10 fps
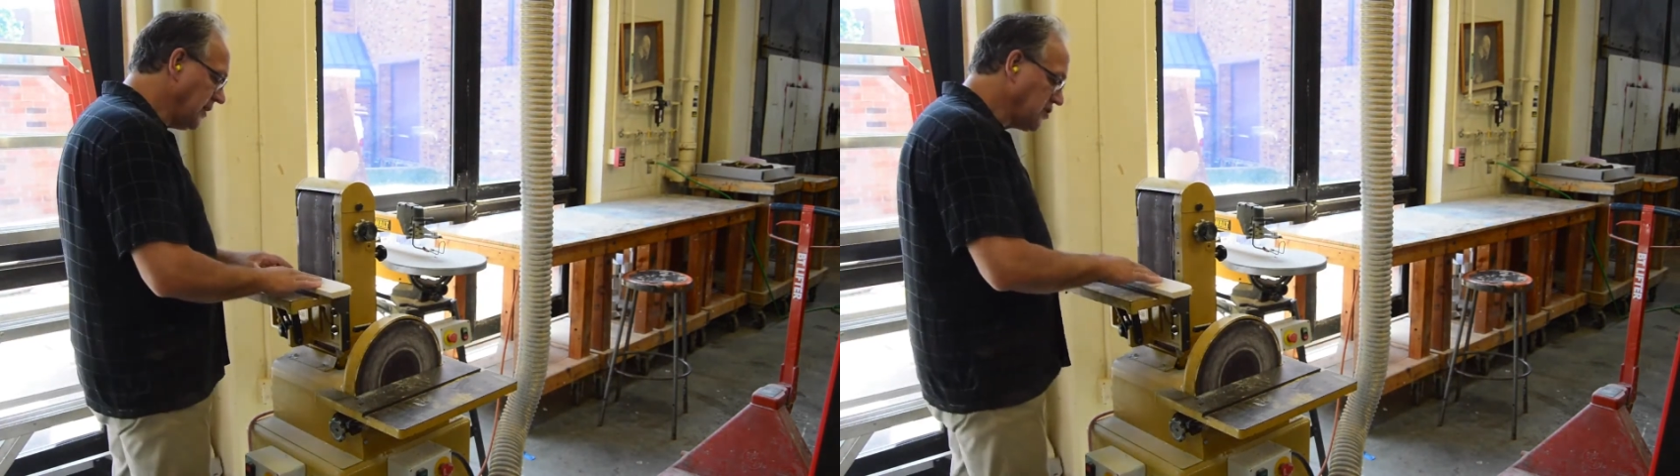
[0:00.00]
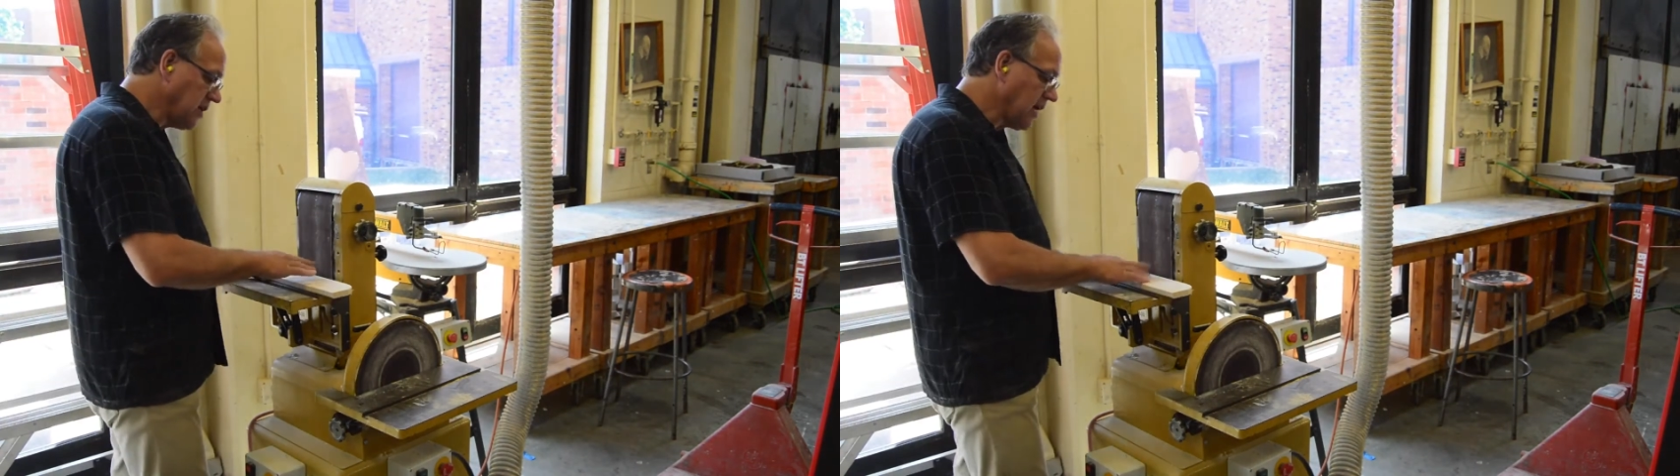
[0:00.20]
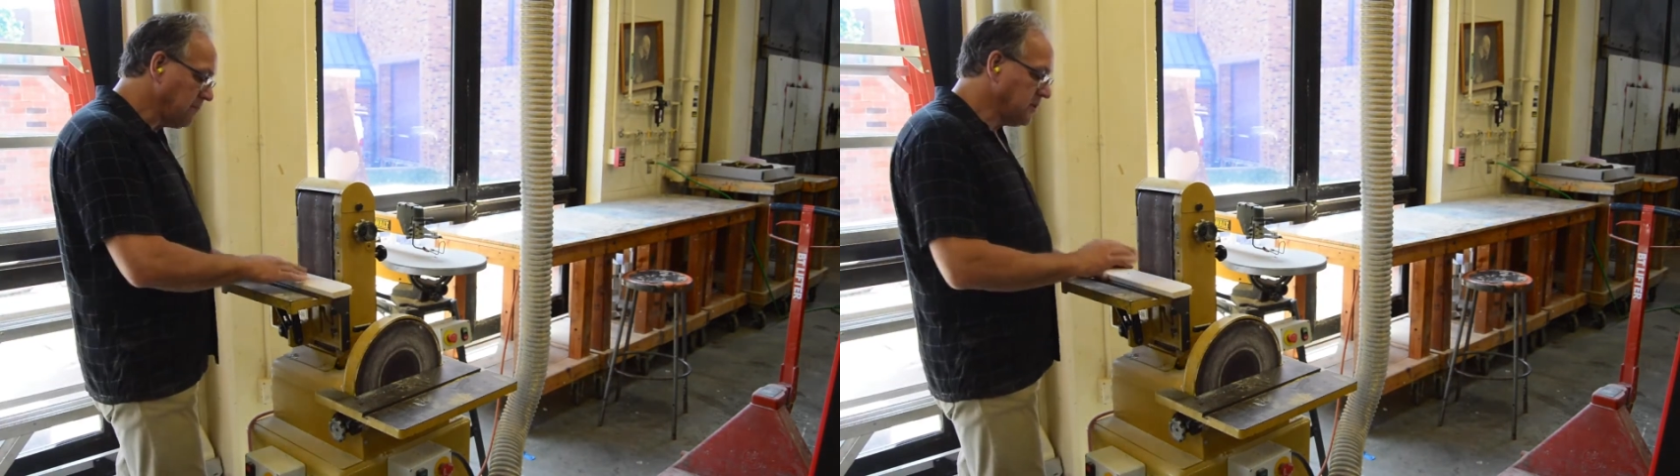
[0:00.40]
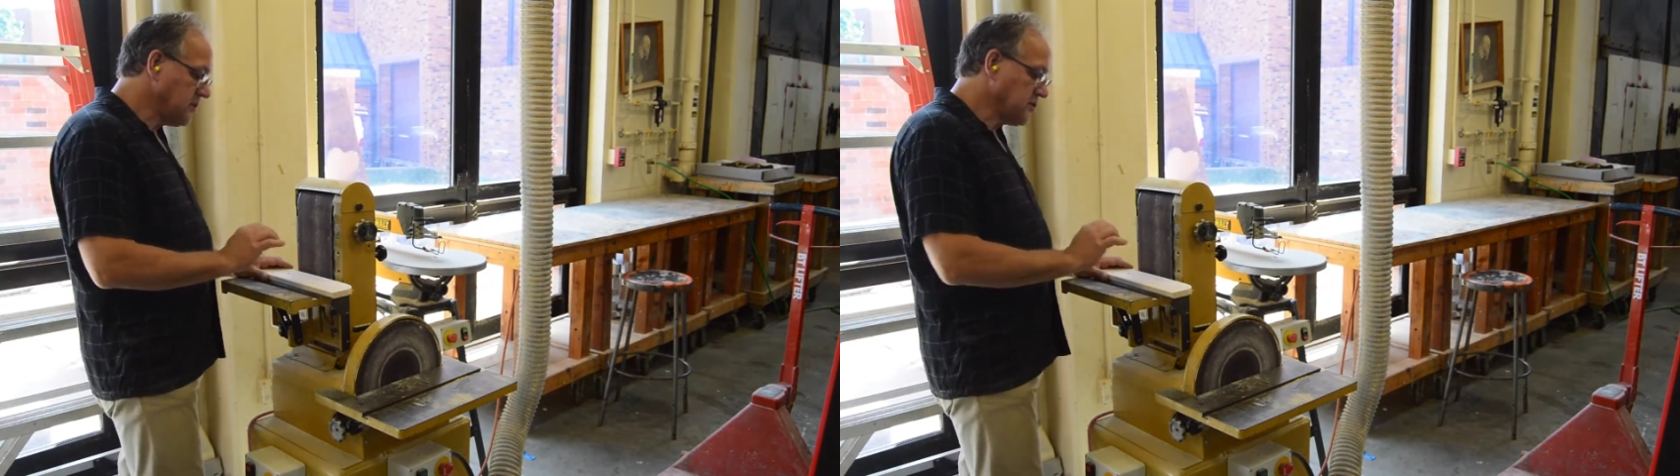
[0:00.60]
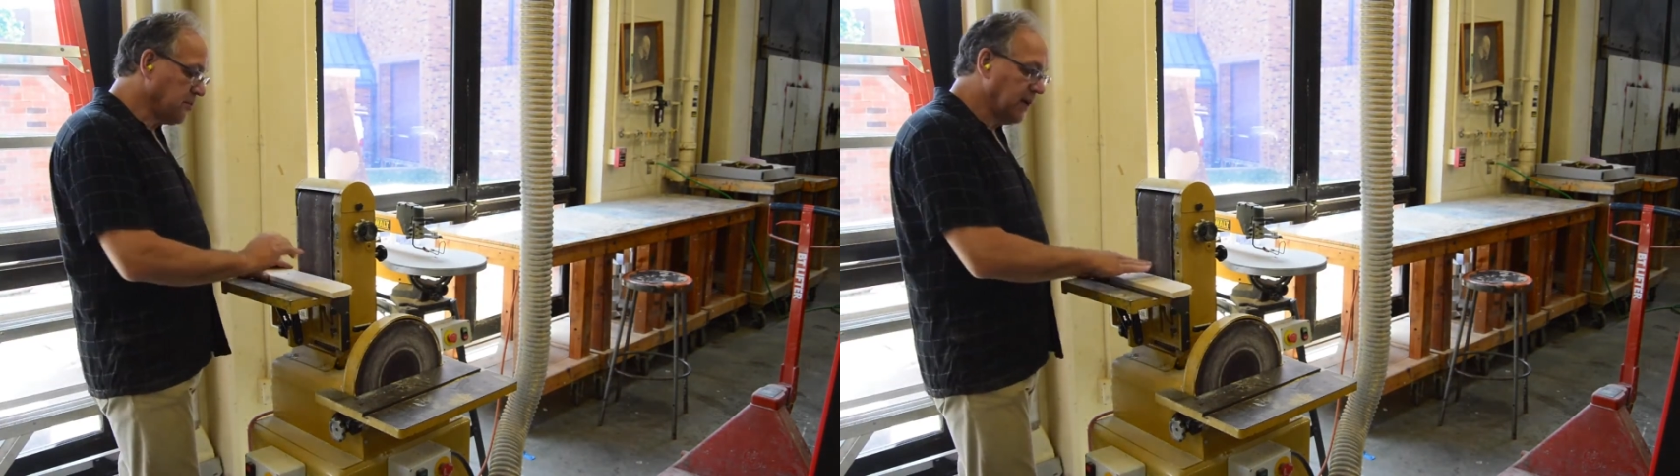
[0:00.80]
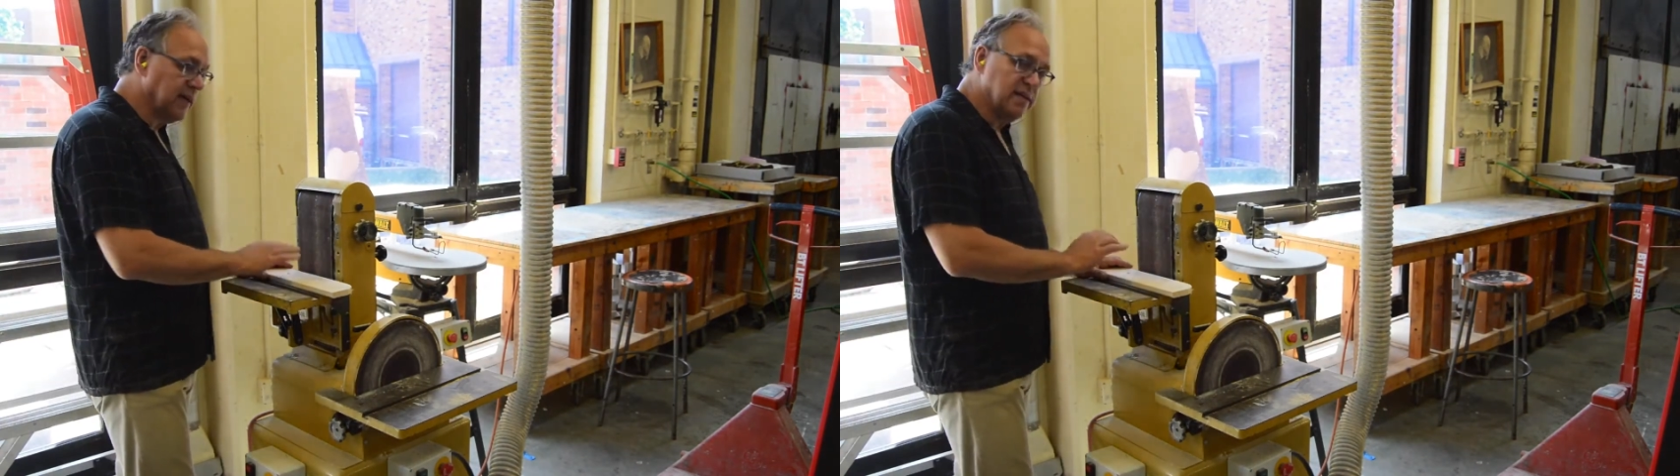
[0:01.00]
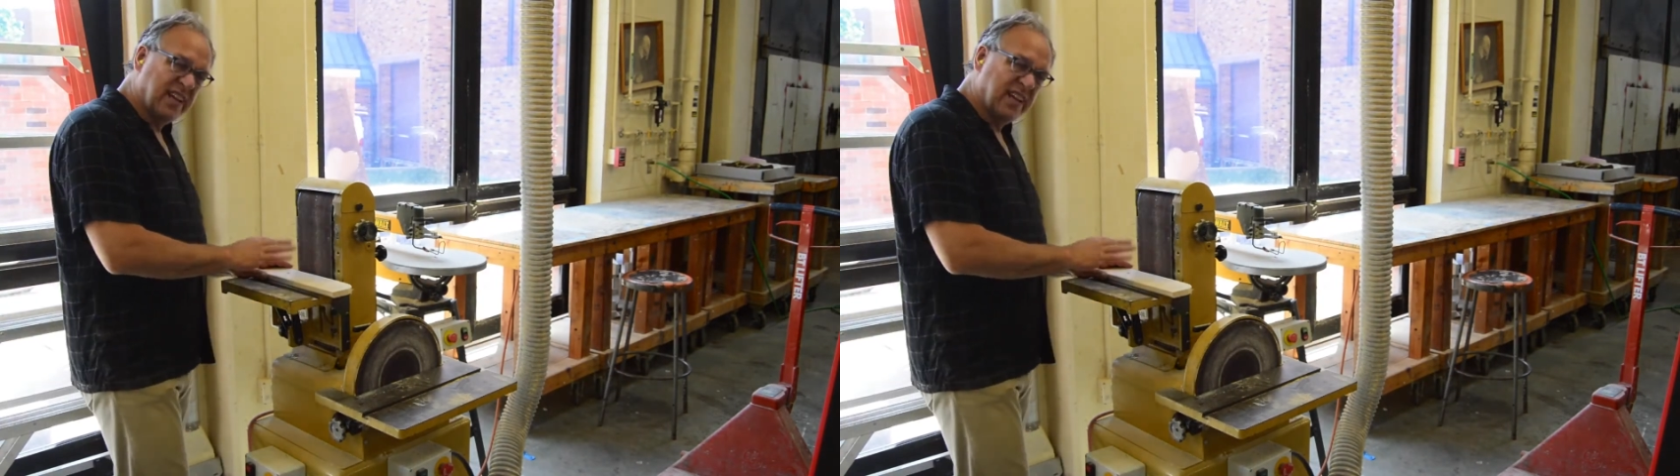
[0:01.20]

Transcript: that you're not in a position where you can